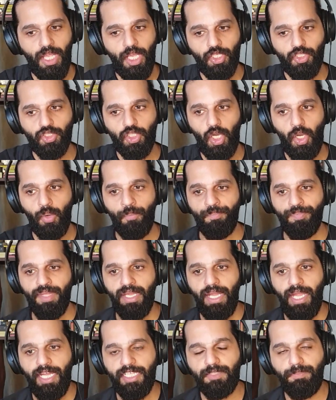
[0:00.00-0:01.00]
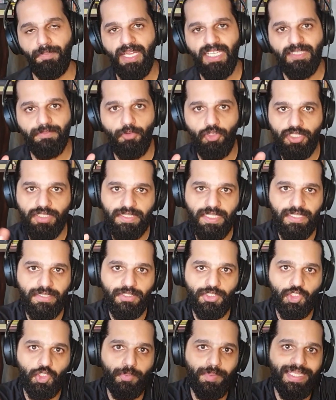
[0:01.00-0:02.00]
So it makes more
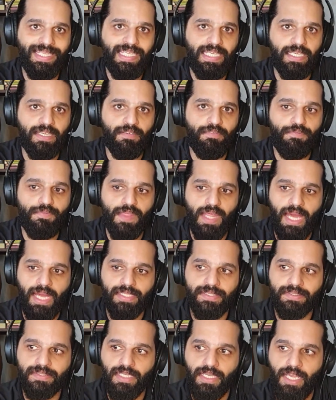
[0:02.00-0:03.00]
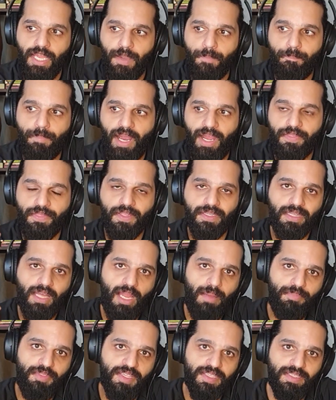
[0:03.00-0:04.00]
sense to believe that by the
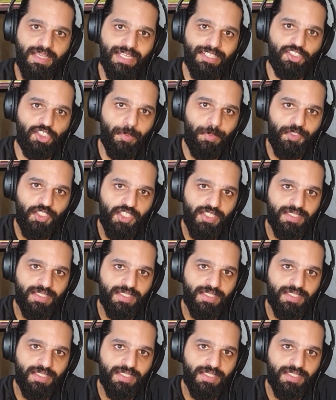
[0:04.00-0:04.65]
time the Egyptian